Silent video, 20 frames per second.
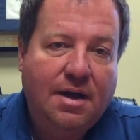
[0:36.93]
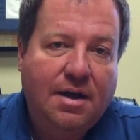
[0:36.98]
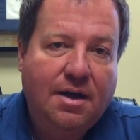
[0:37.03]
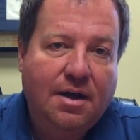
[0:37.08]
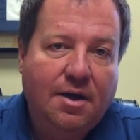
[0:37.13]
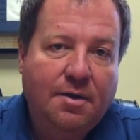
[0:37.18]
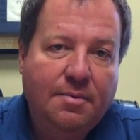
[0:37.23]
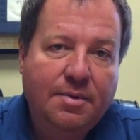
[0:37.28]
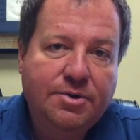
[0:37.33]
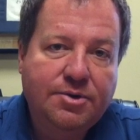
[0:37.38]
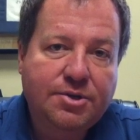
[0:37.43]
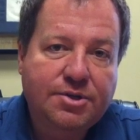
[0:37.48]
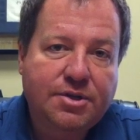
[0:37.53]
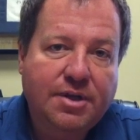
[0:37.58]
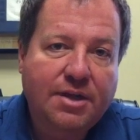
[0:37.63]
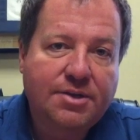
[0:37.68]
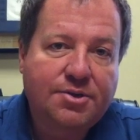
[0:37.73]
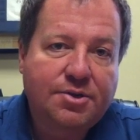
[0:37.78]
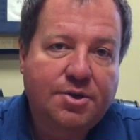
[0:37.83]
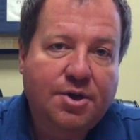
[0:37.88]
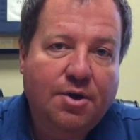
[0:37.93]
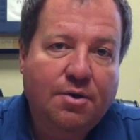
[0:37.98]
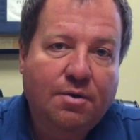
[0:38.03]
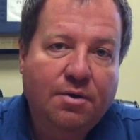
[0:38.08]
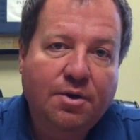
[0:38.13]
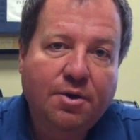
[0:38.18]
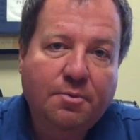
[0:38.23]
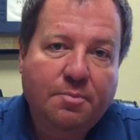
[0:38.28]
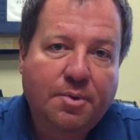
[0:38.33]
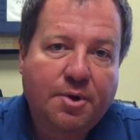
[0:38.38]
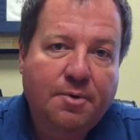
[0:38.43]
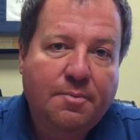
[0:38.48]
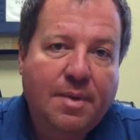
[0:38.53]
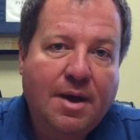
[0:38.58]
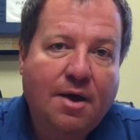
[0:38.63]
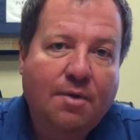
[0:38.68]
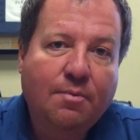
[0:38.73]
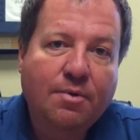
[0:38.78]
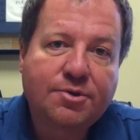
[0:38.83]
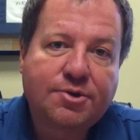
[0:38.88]
Um, and just to let you know a little bit
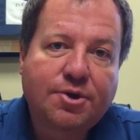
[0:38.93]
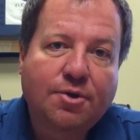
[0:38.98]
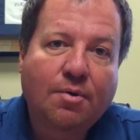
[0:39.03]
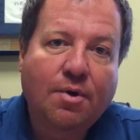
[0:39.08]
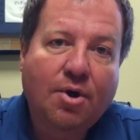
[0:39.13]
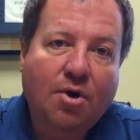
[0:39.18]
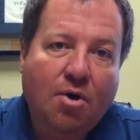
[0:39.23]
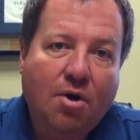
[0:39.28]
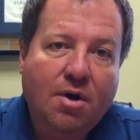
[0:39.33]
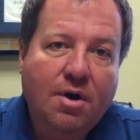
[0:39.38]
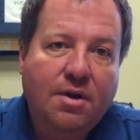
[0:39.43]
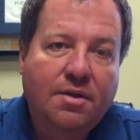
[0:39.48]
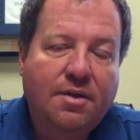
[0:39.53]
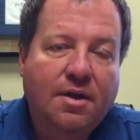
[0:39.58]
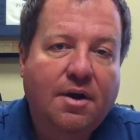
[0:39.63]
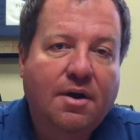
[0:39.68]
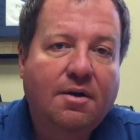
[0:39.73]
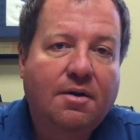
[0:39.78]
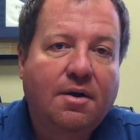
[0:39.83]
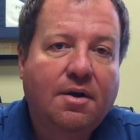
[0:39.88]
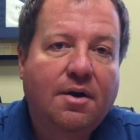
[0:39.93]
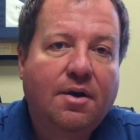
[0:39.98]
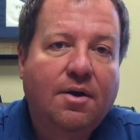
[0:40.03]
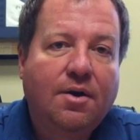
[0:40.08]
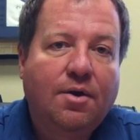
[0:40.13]
about what's going on in there,